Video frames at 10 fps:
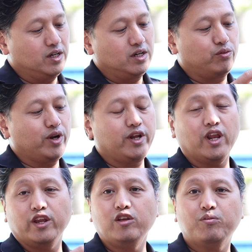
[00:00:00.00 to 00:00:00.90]
a red
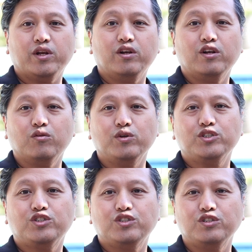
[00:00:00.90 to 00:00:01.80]
LED button
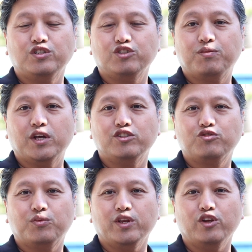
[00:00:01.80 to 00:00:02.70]
which
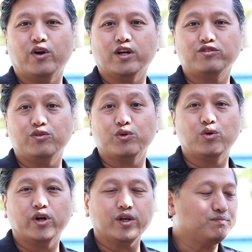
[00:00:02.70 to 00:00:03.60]
displays when you're actually
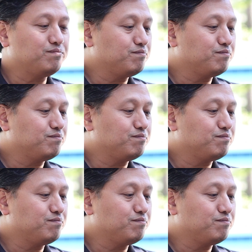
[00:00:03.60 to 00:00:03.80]
recording.